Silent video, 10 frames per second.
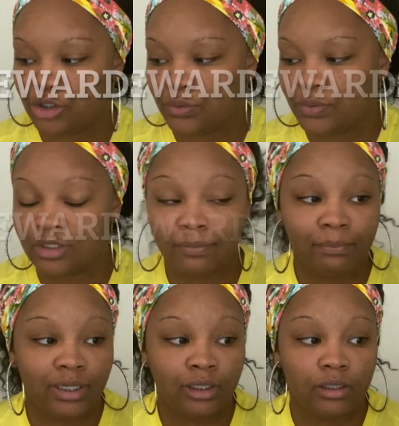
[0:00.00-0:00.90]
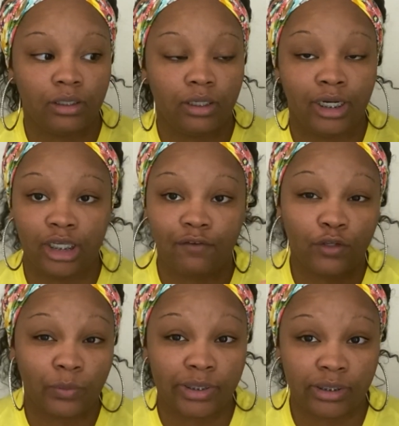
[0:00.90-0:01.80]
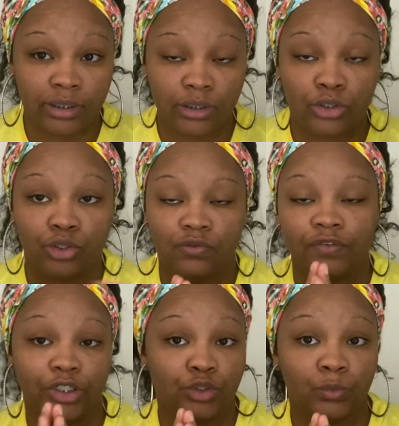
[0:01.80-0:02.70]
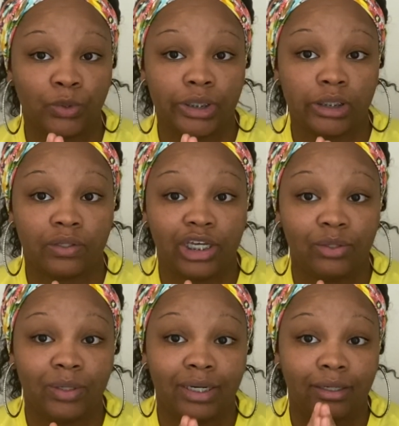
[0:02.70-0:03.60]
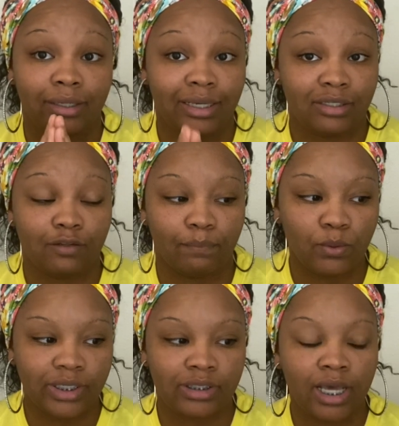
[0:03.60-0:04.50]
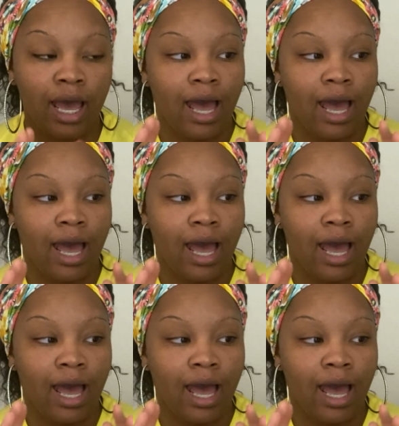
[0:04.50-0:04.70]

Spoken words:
submit any of your receipts to Fetch Rewards so that you can get some points.